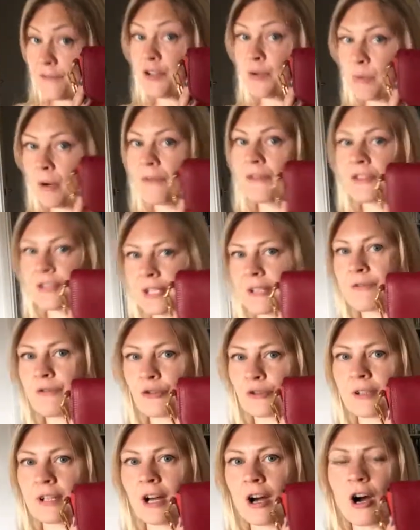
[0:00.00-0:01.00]
you wanted it
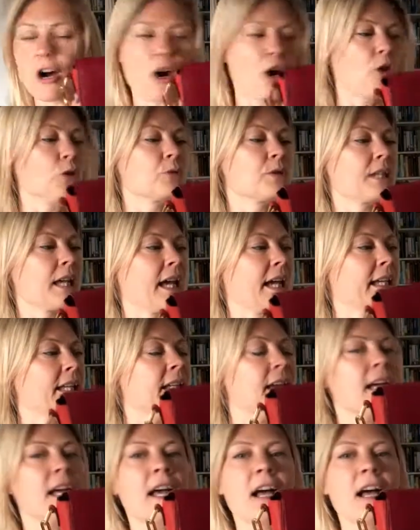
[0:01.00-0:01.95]
for a whole day